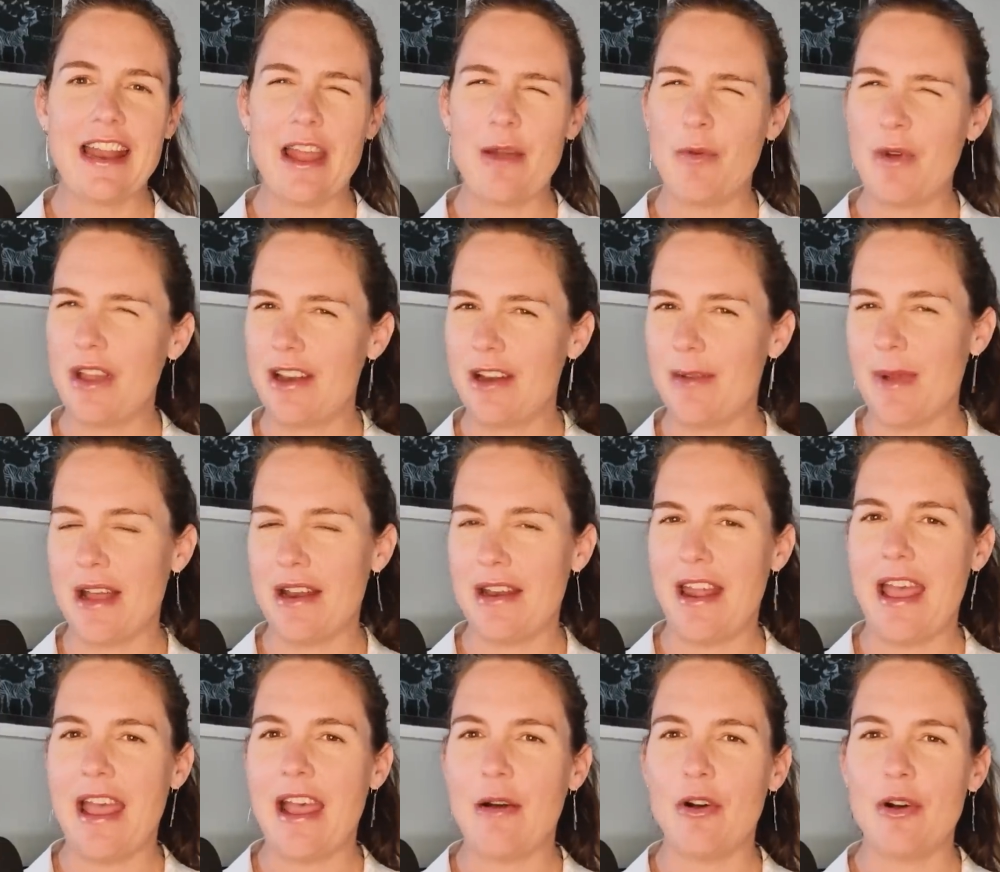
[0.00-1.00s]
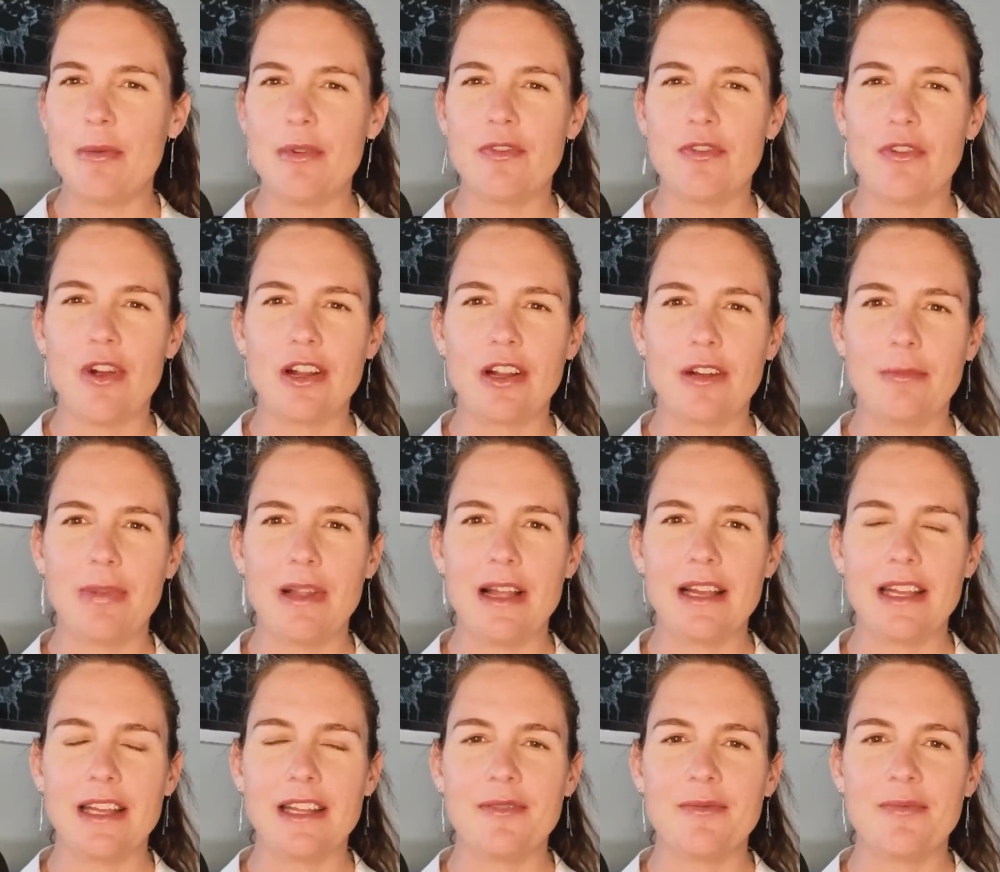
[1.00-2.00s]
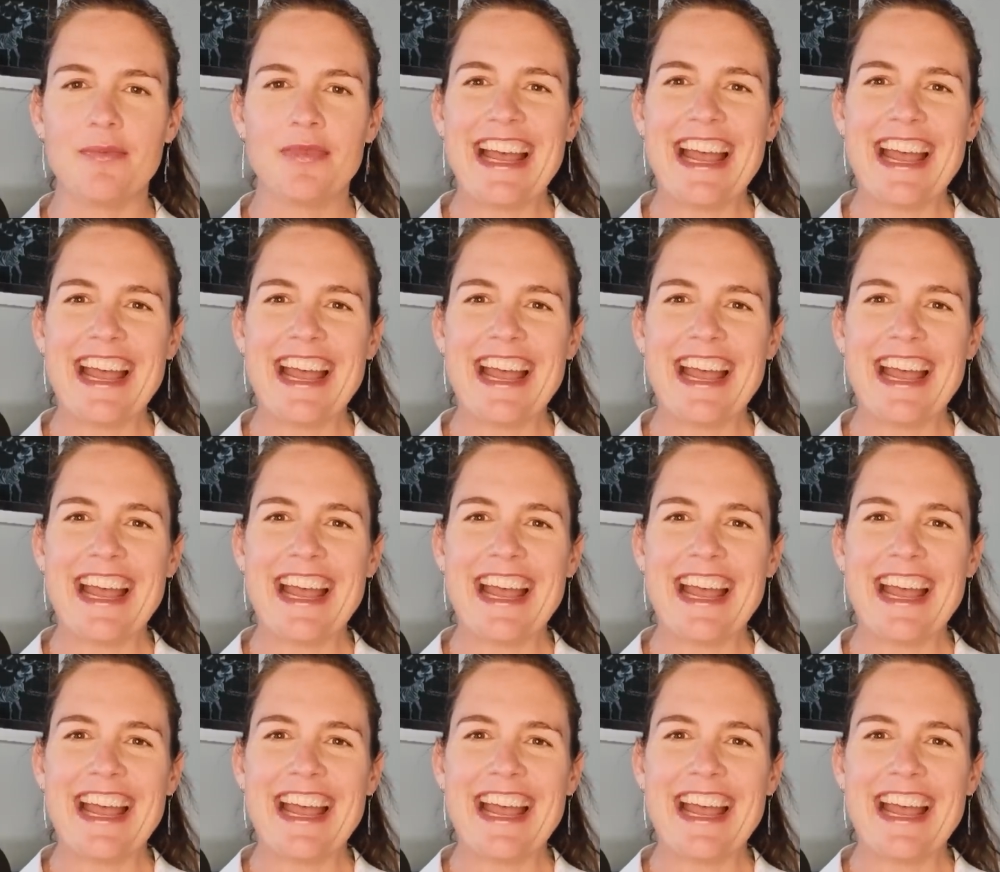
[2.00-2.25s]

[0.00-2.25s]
I waited about an hour before I could plug in.